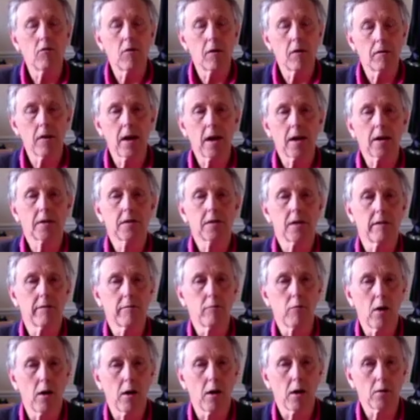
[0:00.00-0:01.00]
reflective
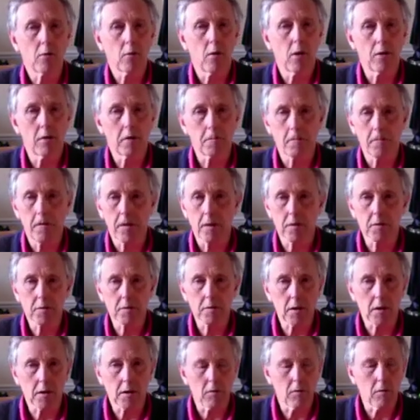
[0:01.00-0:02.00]
work, whether it's
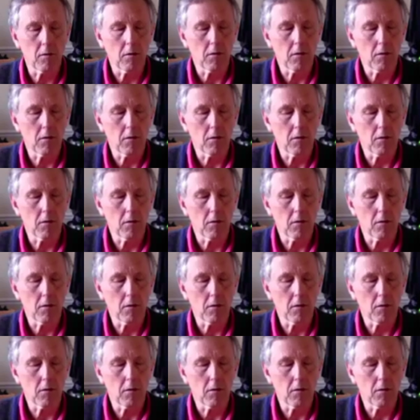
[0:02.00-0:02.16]
focusing